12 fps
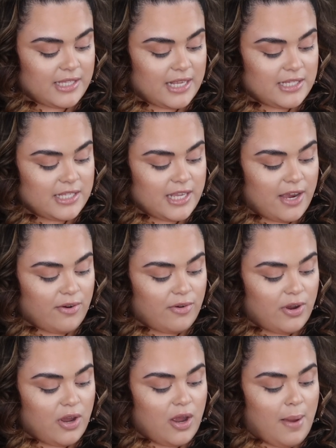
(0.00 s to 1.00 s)
says it's a
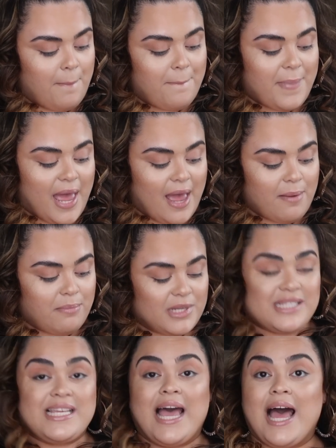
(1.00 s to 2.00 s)
matte
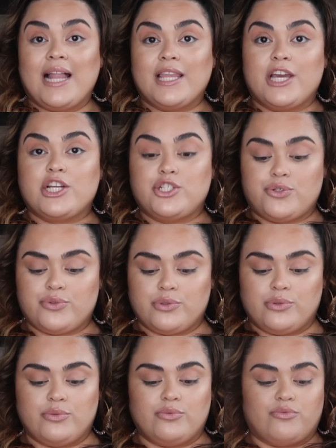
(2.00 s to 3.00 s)
metallic
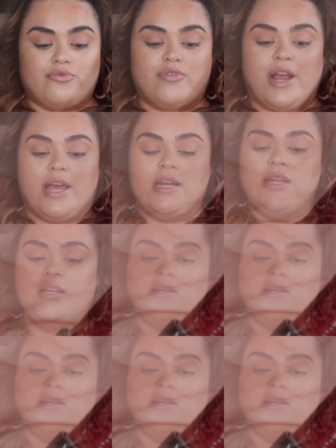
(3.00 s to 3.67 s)
true red.